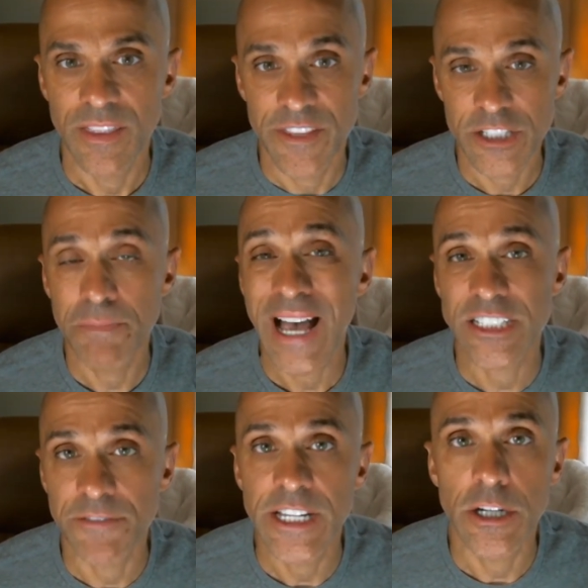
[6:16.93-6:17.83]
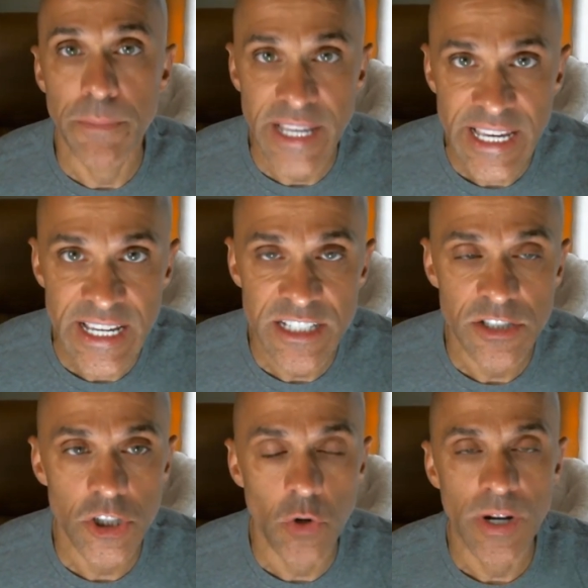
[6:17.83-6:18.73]
this passive income is.
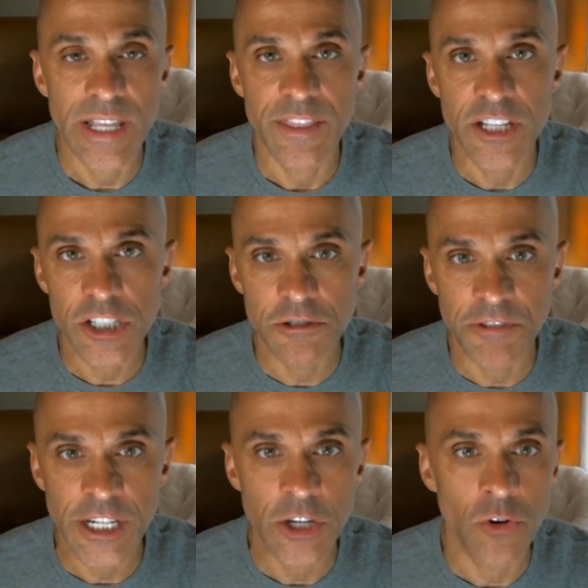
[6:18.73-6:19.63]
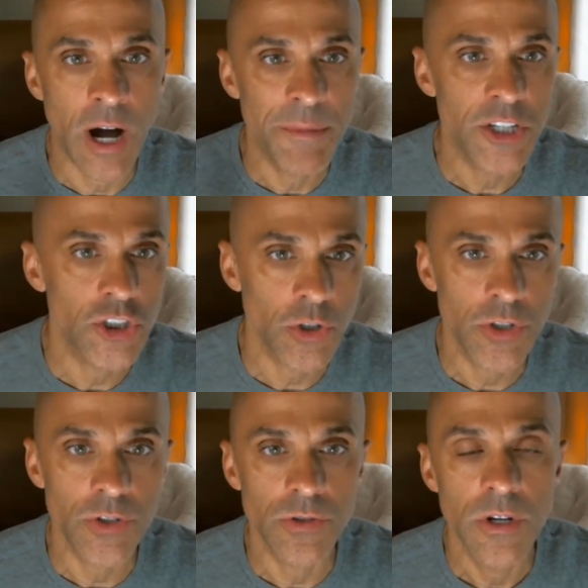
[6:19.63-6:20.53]
So in this video, I'm going to show
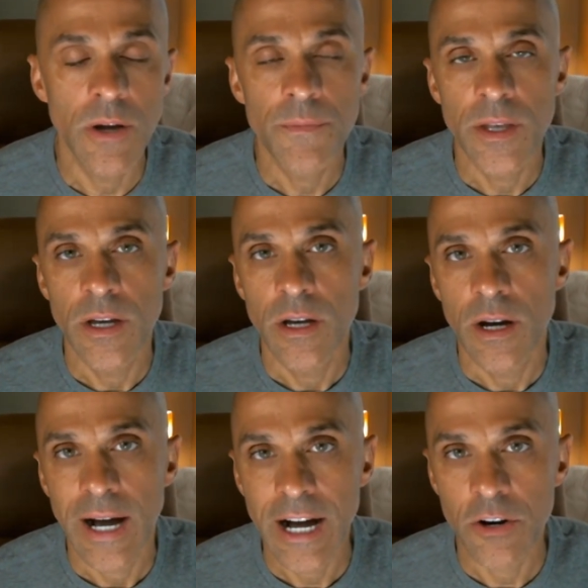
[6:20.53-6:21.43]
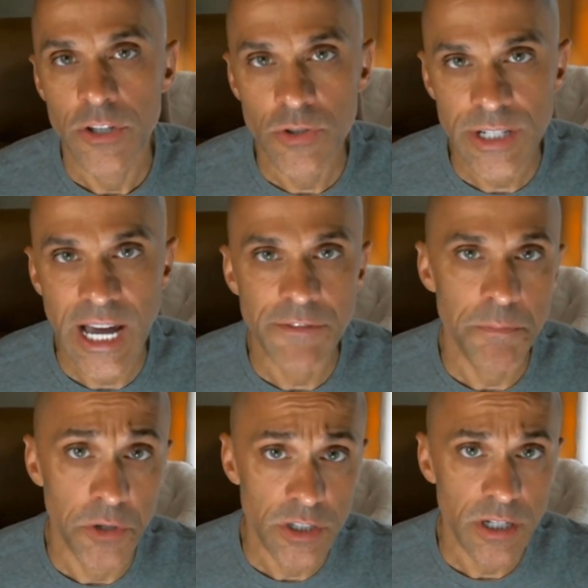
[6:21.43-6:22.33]
you how you could have a
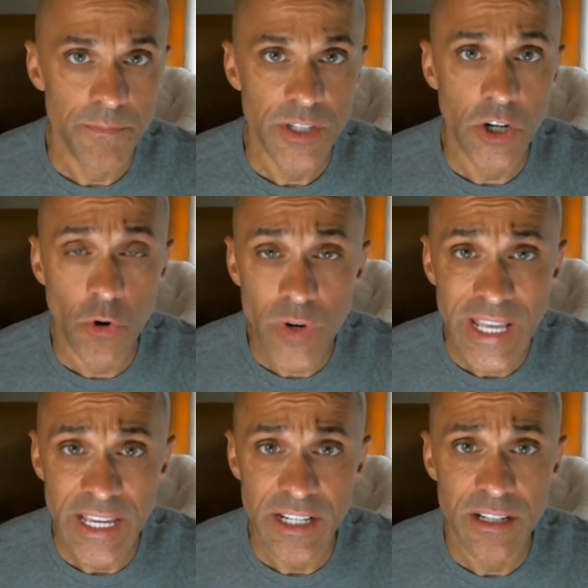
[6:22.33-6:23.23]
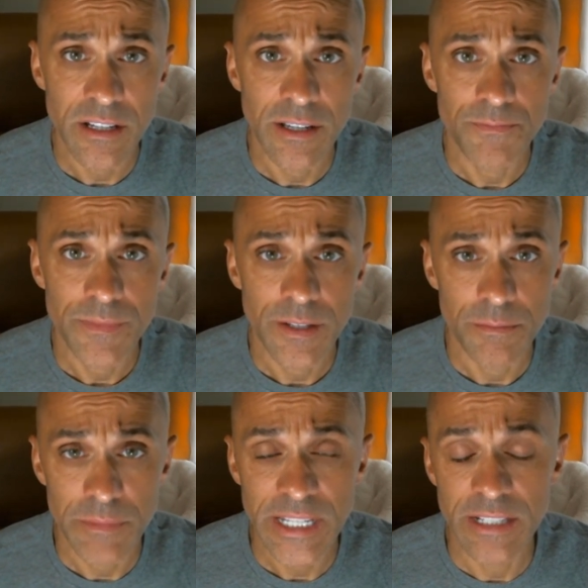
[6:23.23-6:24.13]
book created,
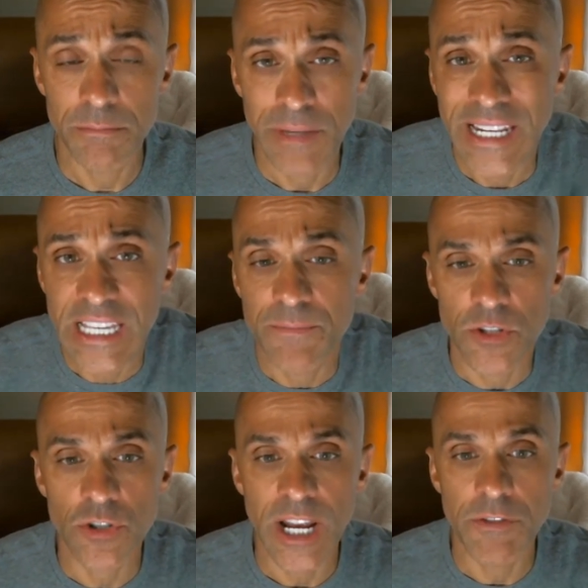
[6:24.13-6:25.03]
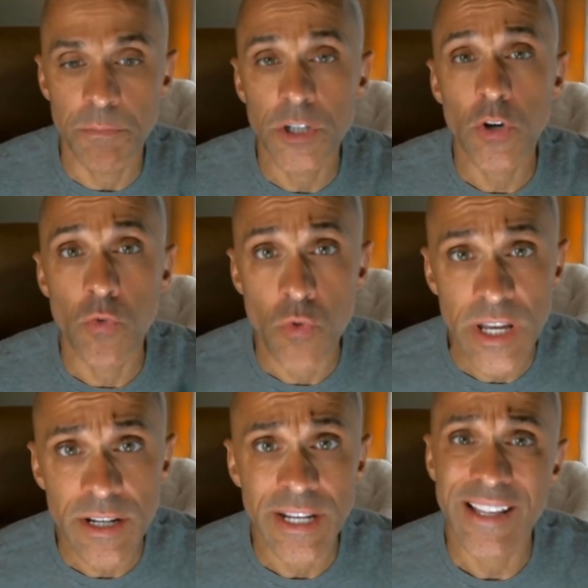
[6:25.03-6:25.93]
meaning you could have a book
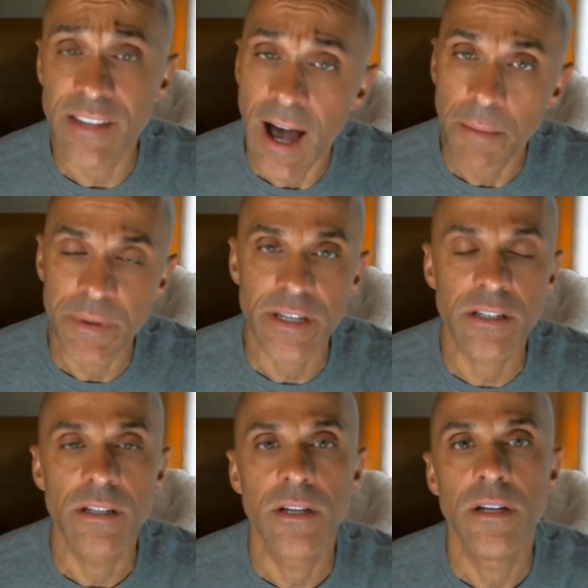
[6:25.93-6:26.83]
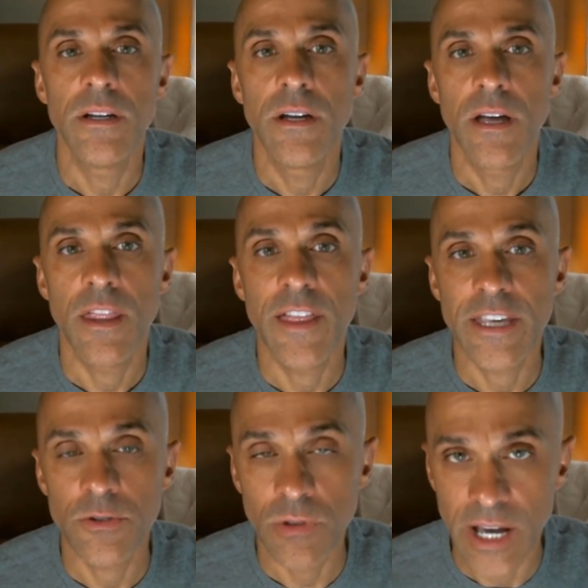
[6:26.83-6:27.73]
written in a topic
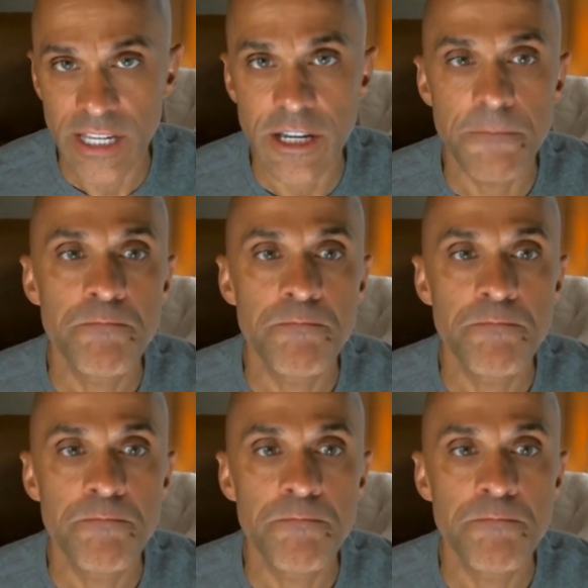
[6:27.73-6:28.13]
that you like,